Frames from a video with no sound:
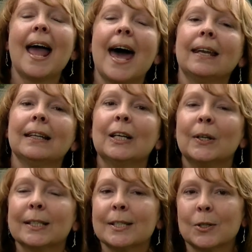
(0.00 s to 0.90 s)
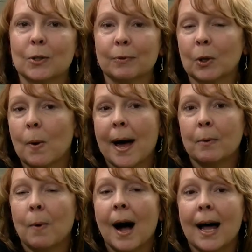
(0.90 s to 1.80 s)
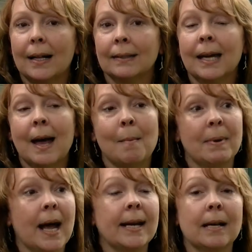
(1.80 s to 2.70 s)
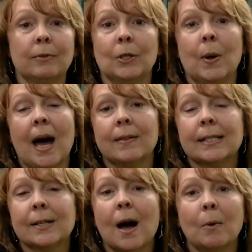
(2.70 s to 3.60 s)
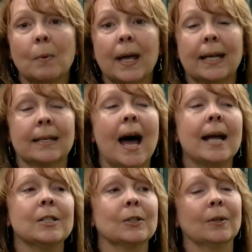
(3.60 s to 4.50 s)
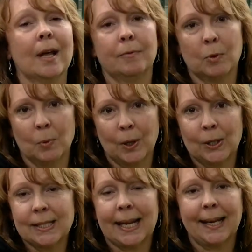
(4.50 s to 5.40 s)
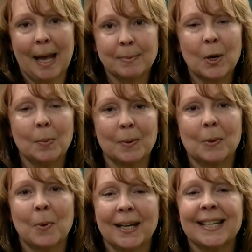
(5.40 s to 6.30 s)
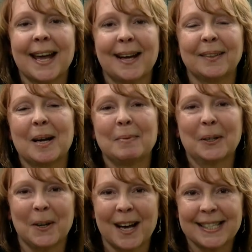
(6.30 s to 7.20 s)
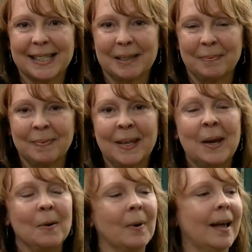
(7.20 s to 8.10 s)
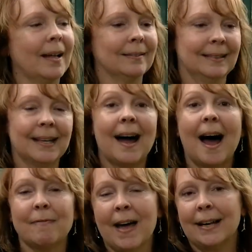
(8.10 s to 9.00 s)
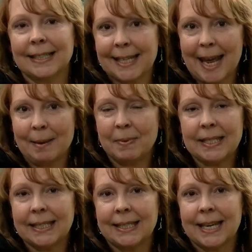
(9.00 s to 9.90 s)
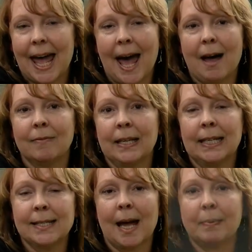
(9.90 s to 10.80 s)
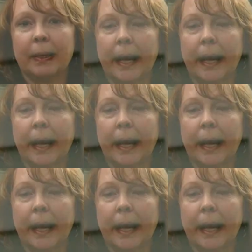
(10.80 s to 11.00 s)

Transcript: had lyrics to for quite a while, but I never knew how the song went, and I sure loved the words, and I kept hoping that one day I'd come across it. Well, I found a tape that didn't have any type of